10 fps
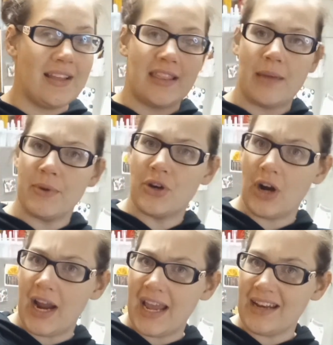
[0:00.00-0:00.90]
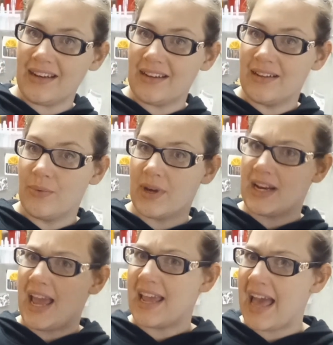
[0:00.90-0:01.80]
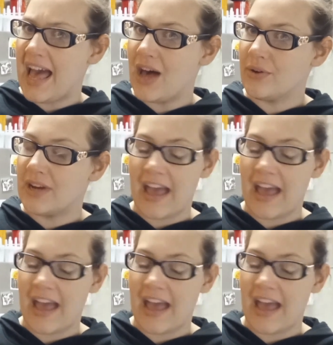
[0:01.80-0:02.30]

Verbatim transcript: That'd be great. We can hang out,